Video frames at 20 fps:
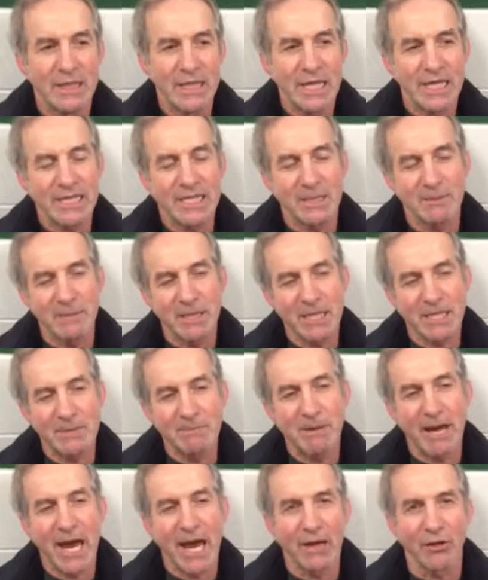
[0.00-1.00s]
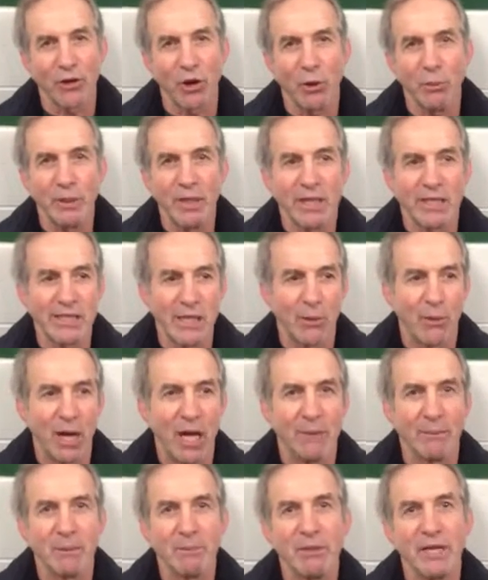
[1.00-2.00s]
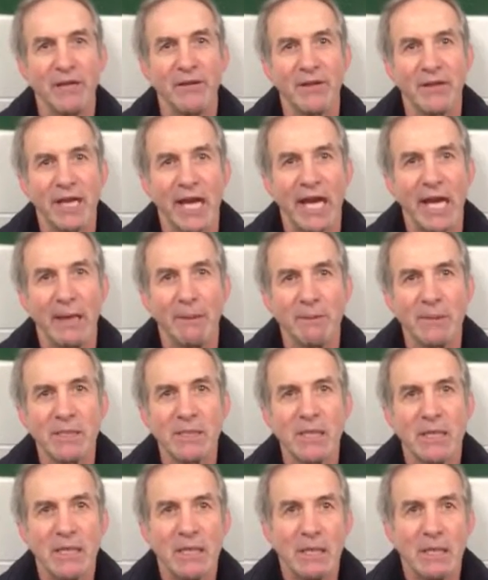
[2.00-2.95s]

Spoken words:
it's a mixed bag, though, because I want them to play the games,